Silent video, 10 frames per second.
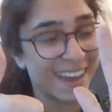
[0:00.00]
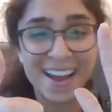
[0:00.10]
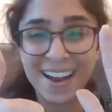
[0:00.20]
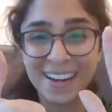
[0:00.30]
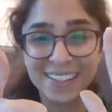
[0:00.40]

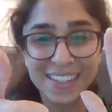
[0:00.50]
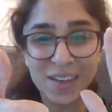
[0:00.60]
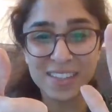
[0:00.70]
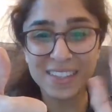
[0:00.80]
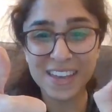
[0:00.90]
I heard
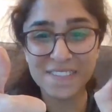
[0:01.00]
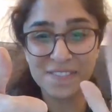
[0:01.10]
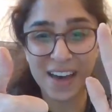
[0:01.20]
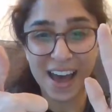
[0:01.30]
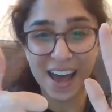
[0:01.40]
someone say
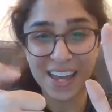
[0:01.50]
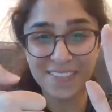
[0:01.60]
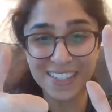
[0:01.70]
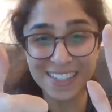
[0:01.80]
5.